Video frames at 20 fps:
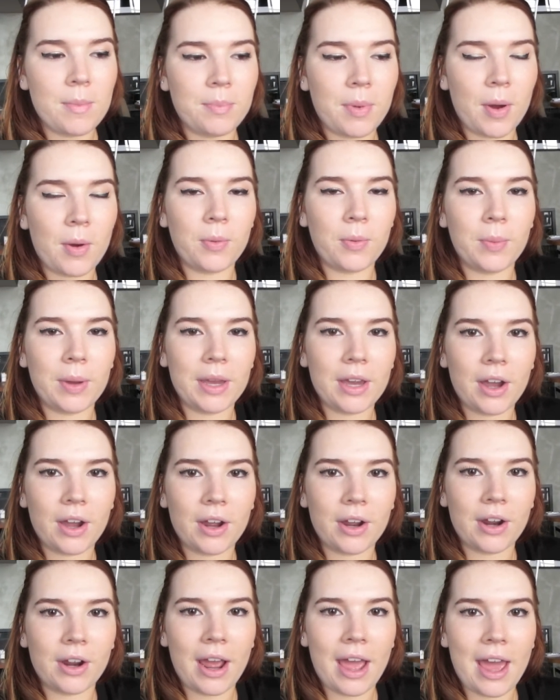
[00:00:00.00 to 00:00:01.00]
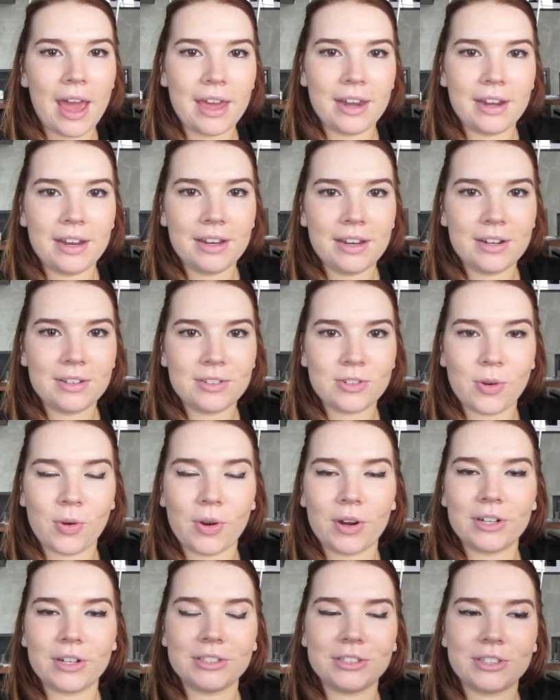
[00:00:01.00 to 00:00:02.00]
But we are headed
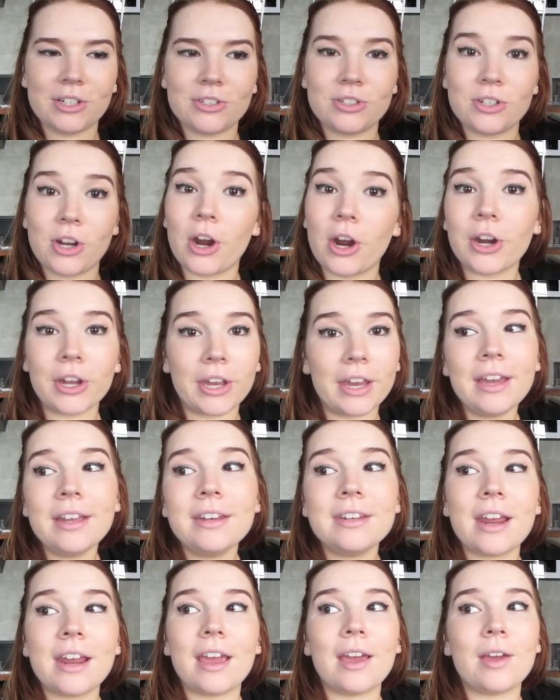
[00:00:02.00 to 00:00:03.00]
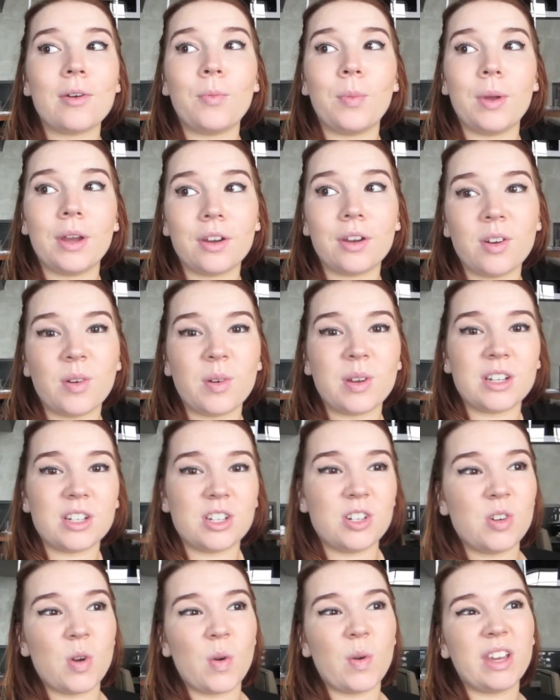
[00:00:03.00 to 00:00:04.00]
towards Target and we are going
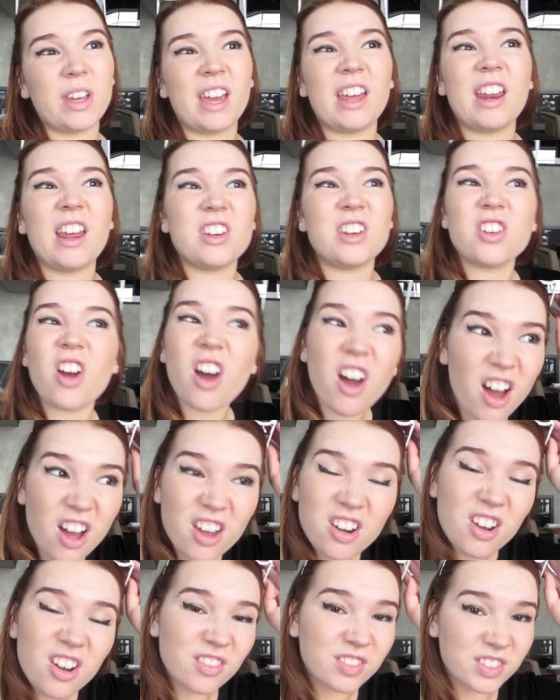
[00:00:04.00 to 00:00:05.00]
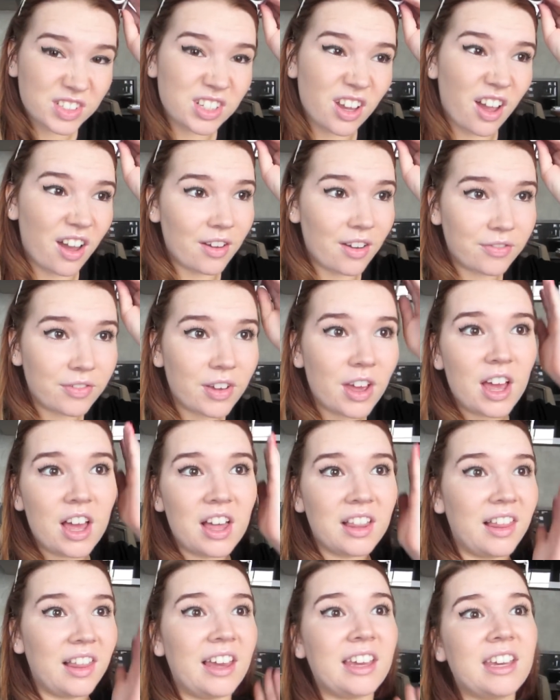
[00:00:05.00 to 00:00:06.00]
to go and get a ton of
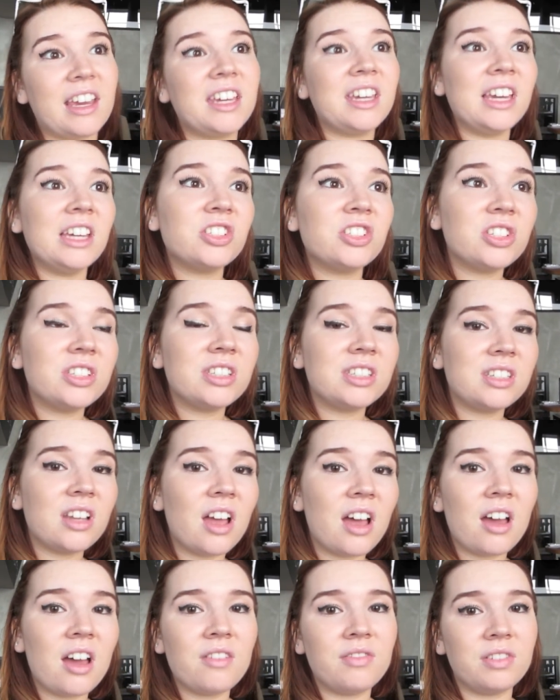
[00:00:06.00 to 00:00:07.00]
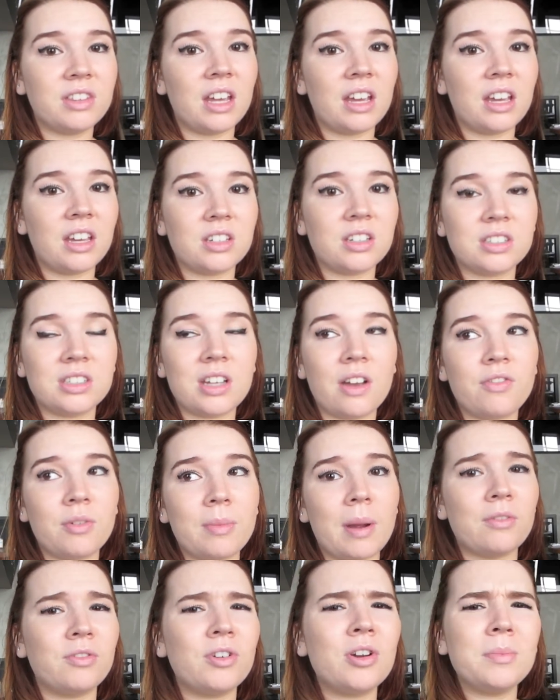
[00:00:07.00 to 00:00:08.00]
stuff, like kitchen stuff and like stuff for
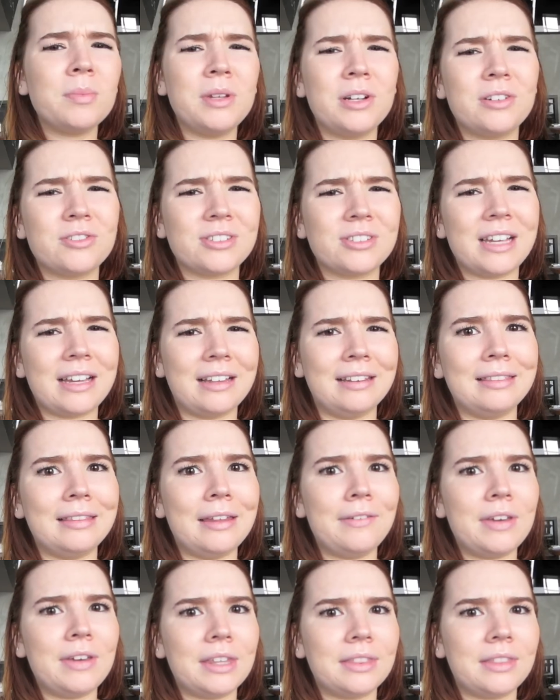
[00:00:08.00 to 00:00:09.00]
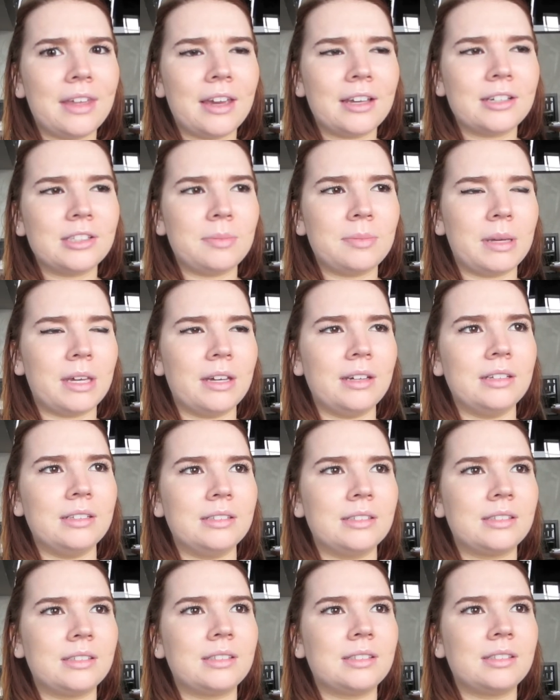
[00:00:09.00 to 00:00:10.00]
my room, you know, just like living things
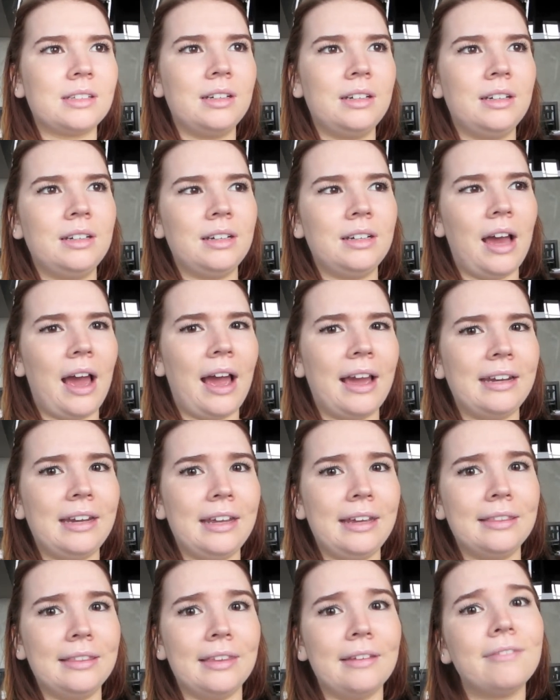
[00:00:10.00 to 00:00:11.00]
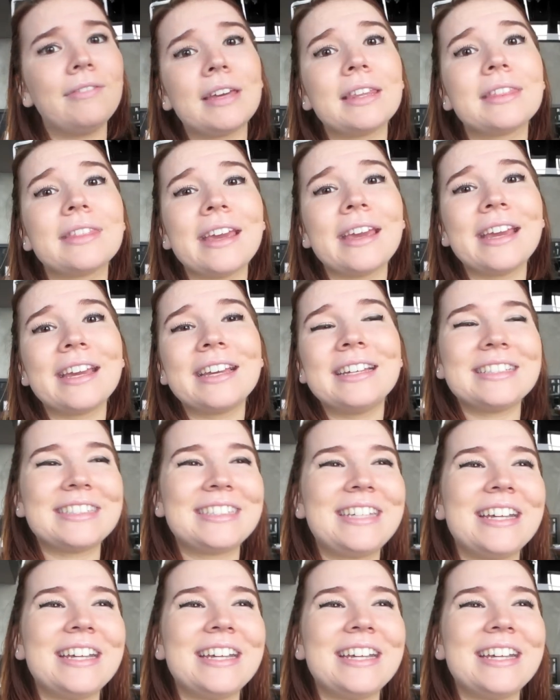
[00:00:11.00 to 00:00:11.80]
because need living things.